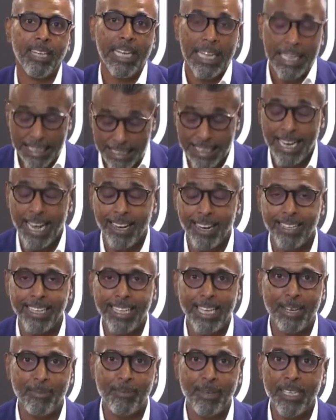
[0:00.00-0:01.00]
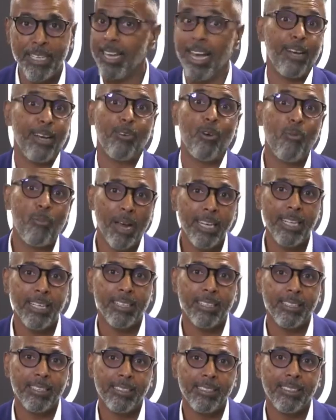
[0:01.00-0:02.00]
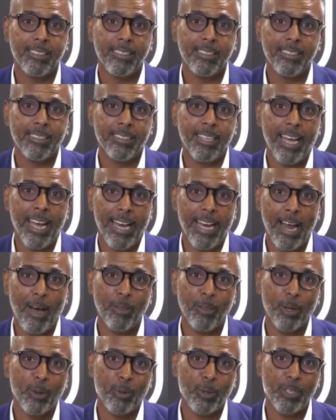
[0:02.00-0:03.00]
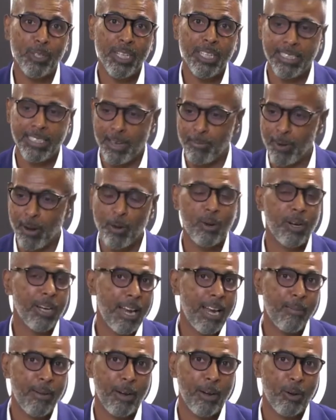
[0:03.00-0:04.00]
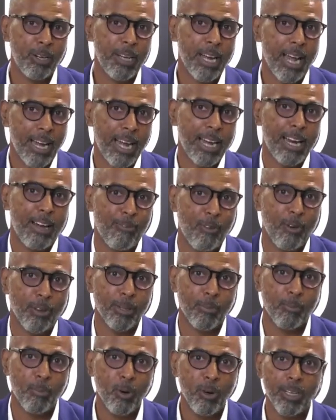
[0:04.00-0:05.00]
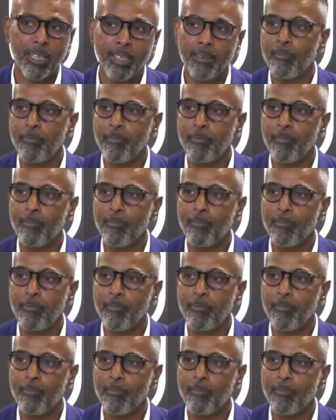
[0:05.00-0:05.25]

Reality hit me. I had no money. And now the question is, am I going to tell my daughter I can't afford the book?